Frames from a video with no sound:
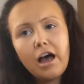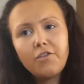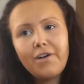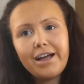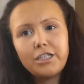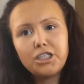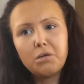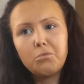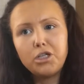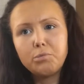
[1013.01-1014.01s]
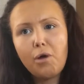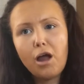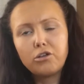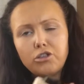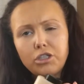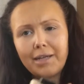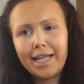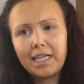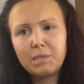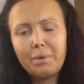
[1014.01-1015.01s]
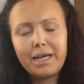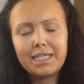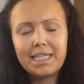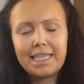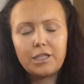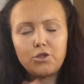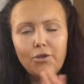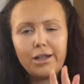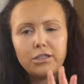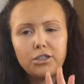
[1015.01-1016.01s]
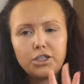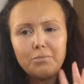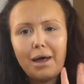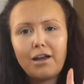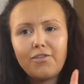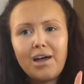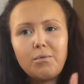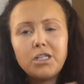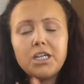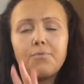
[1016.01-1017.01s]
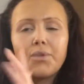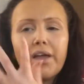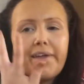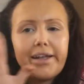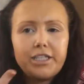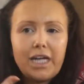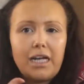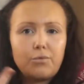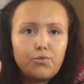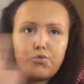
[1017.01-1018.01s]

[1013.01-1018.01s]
I find some loose powders, like especially the translucent mattifying ones, they just kind of,